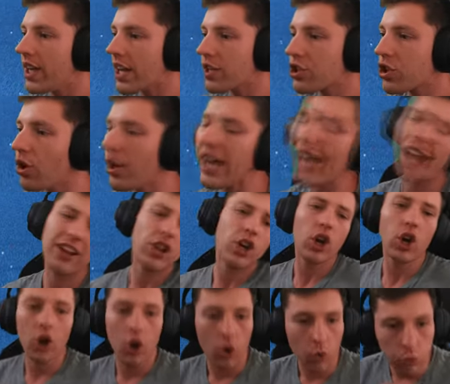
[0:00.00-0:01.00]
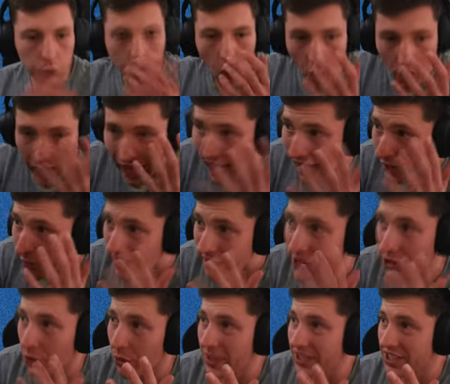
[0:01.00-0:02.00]
and that's gone out. What are
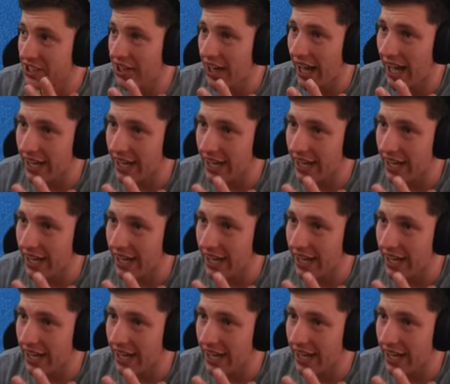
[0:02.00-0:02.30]
we doing